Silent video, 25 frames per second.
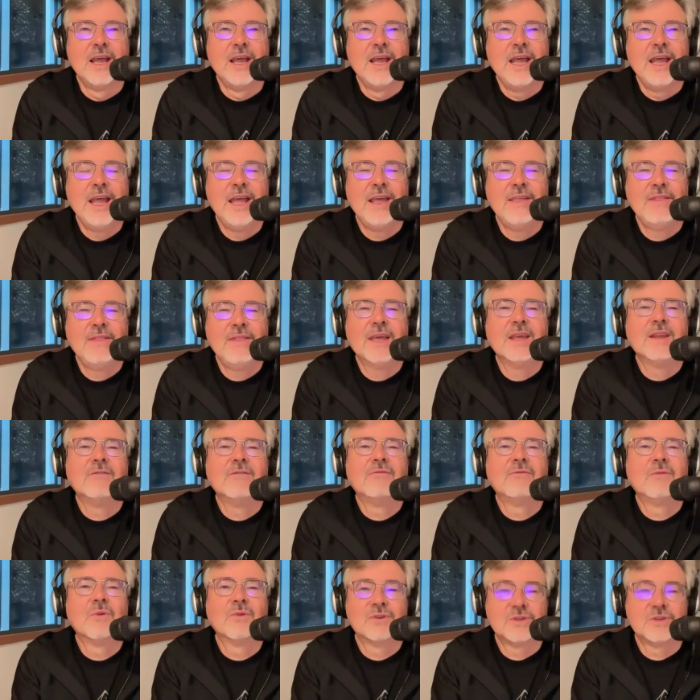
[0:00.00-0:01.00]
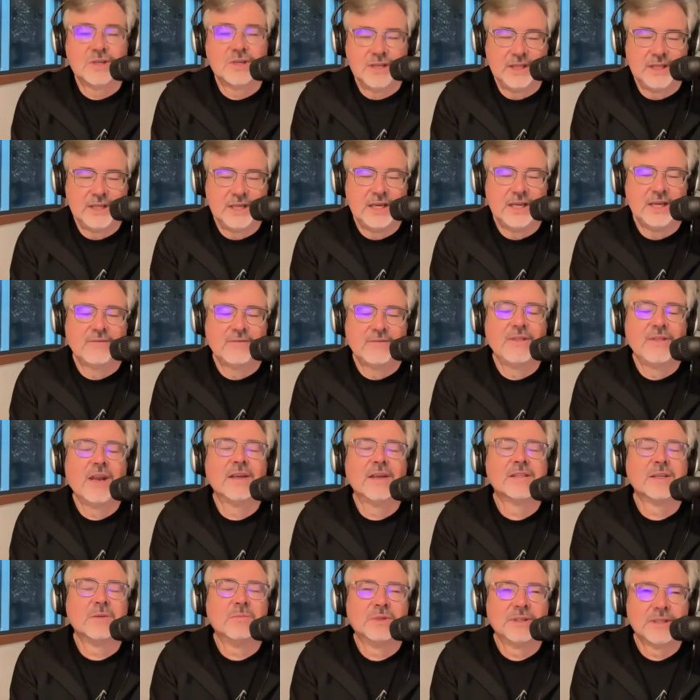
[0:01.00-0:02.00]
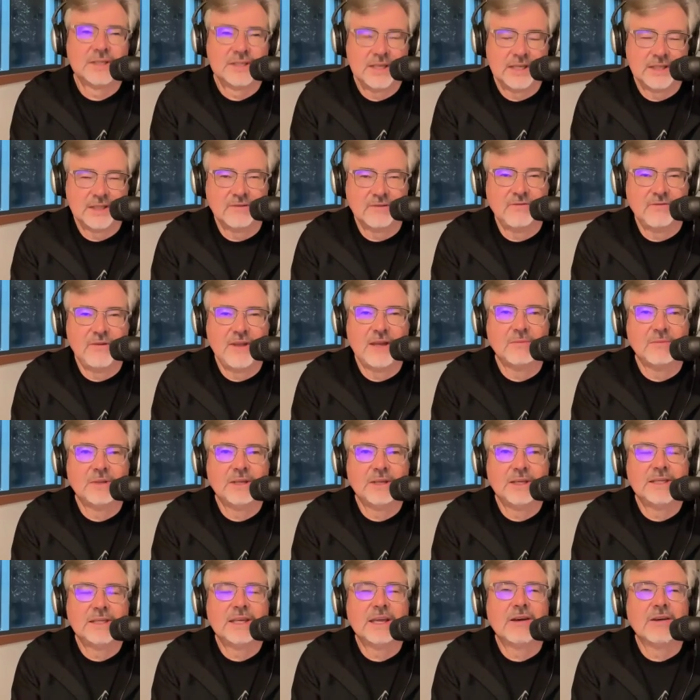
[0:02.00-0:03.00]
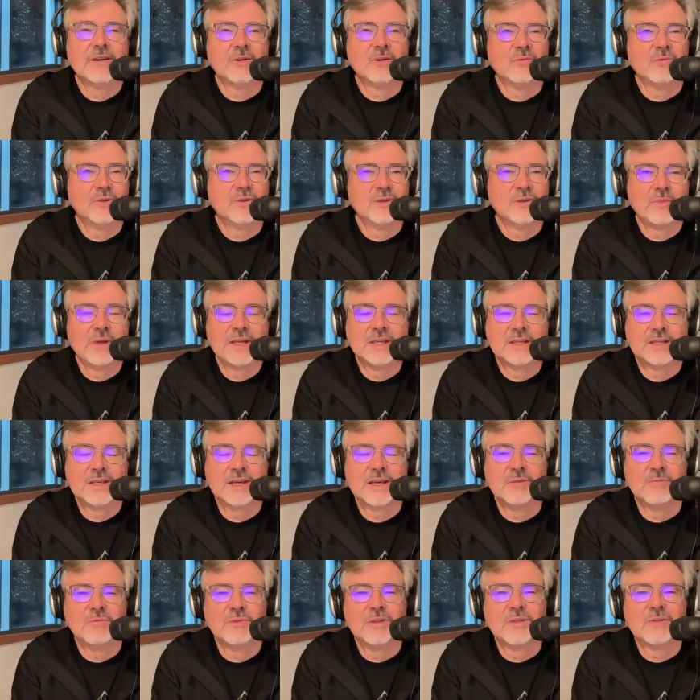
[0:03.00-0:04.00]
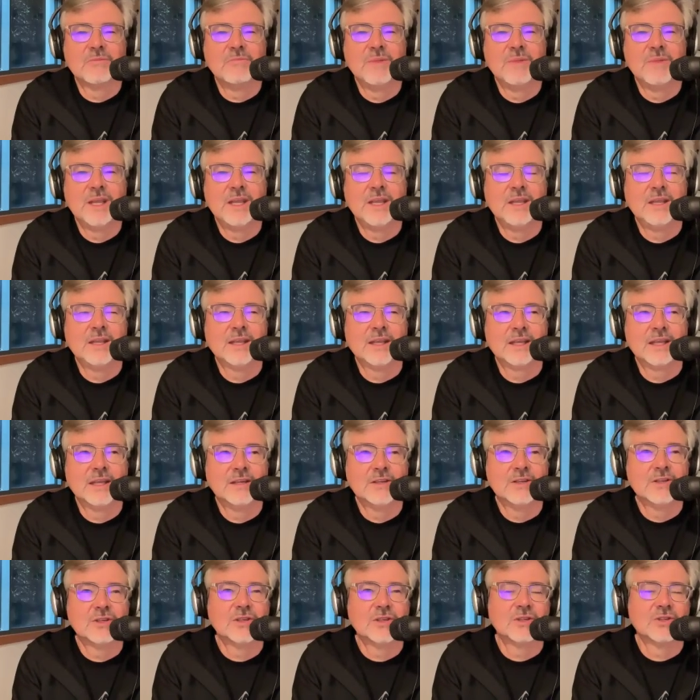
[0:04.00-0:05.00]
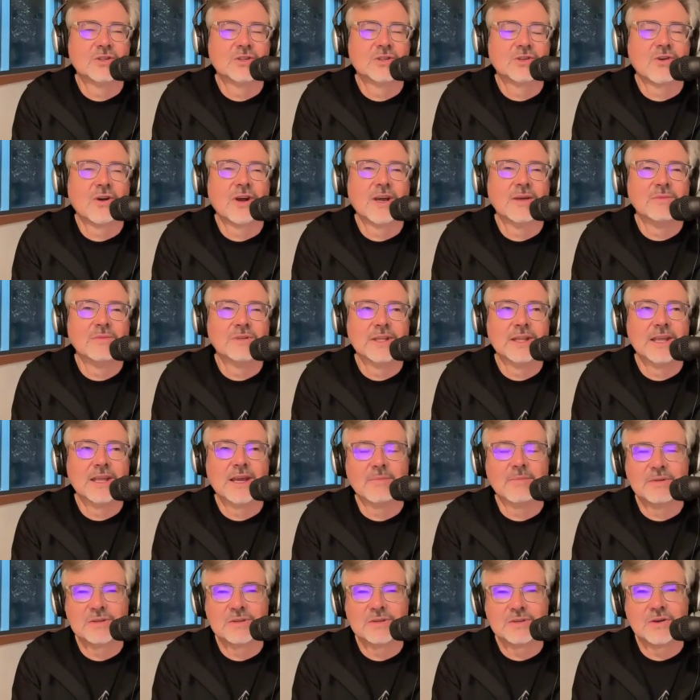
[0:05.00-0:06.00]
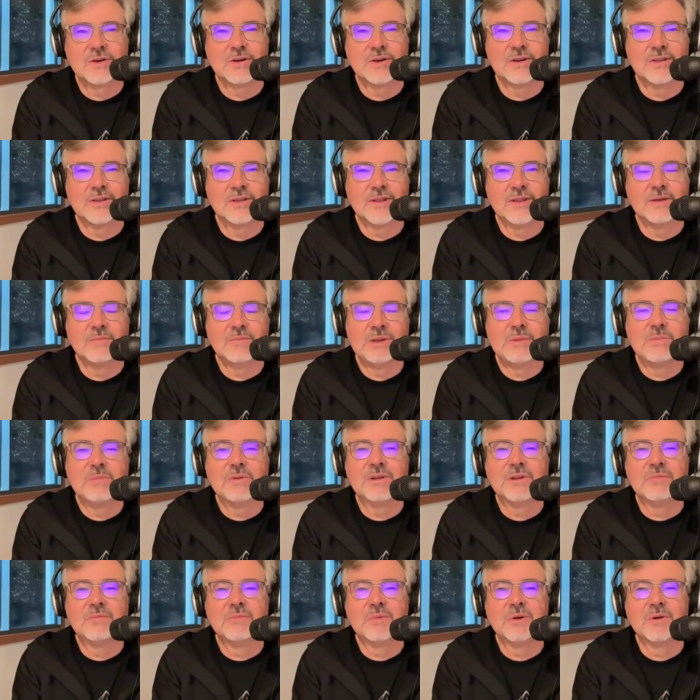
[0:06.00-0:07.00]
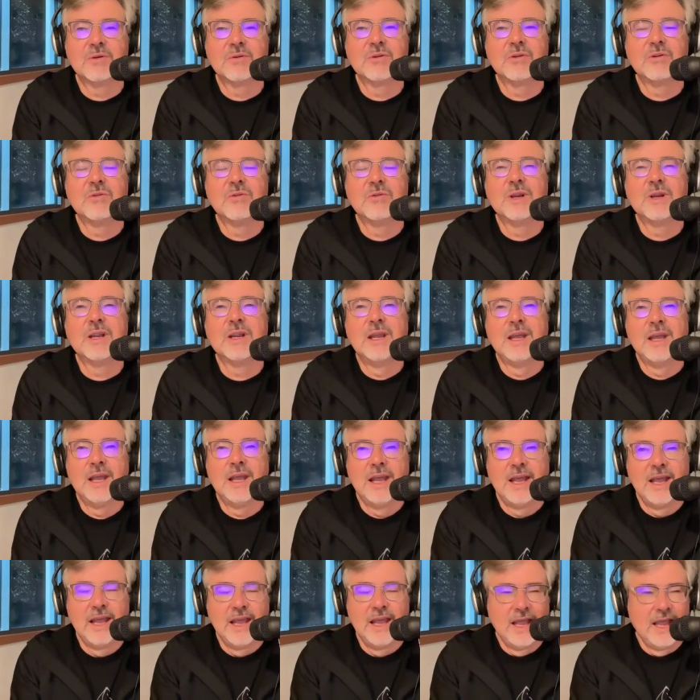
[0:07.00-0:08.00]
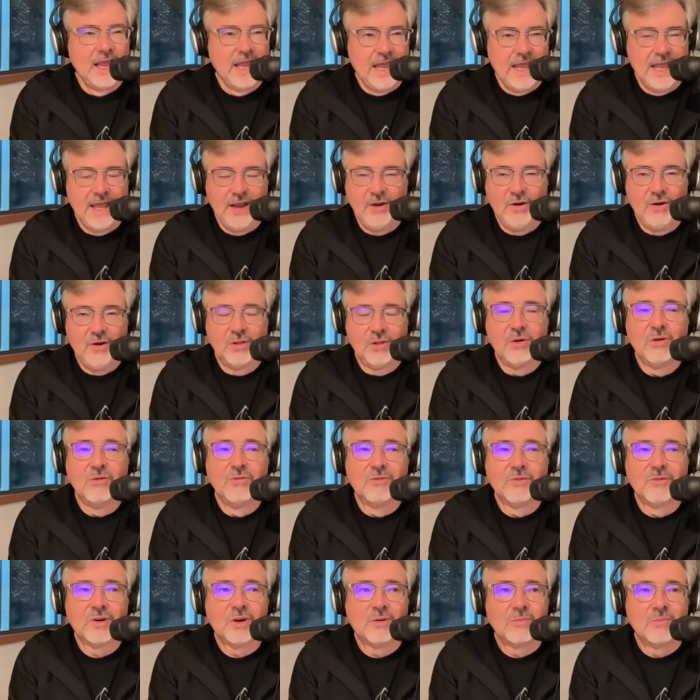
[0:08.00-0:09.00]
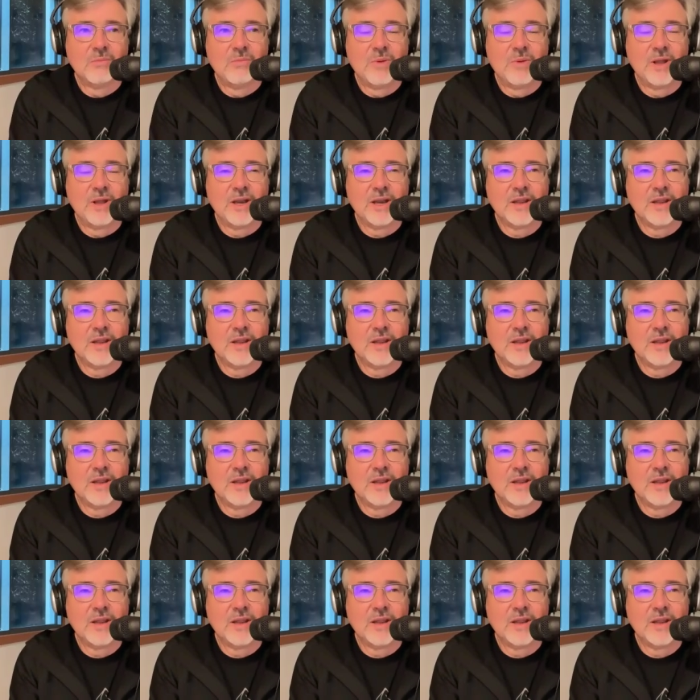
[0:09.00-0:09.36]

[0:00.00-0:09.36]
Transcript: And then fortunately enough, then I was able to take the family down, and we spent time with many like indigenous tribes in the Amazon, and then people in Peru and all over. But